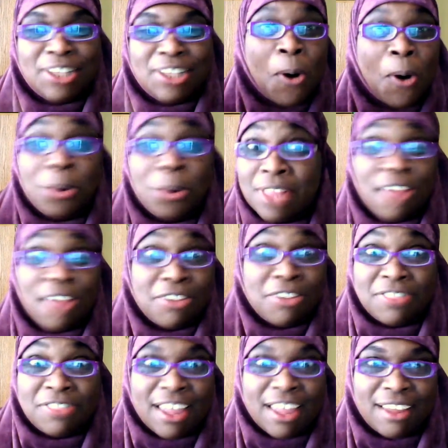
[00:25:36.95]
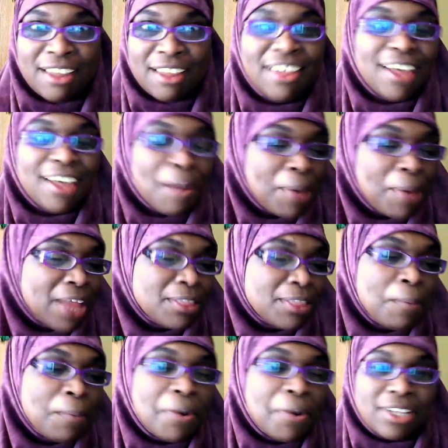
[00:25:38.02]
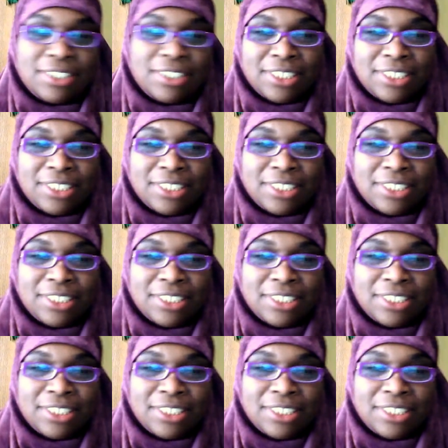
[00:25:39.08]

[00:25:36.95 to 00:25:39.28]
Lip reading: whole nother thing about the book.